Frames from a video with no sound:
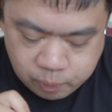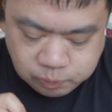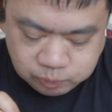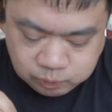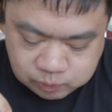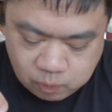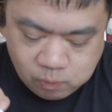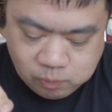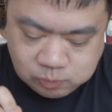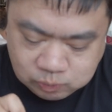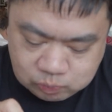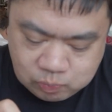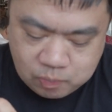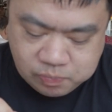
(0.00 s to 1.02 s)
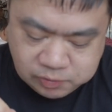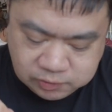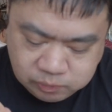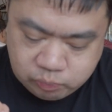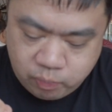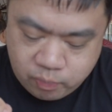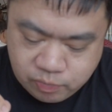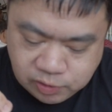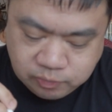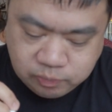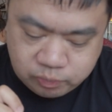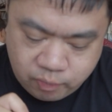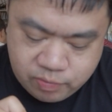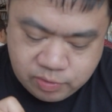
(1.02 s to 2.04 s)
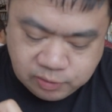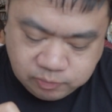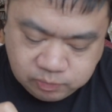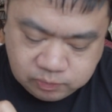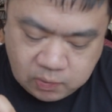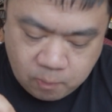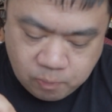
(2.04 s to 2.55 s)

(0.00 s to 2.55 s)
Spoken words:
classic flavor. Charlie's liked this since he was young.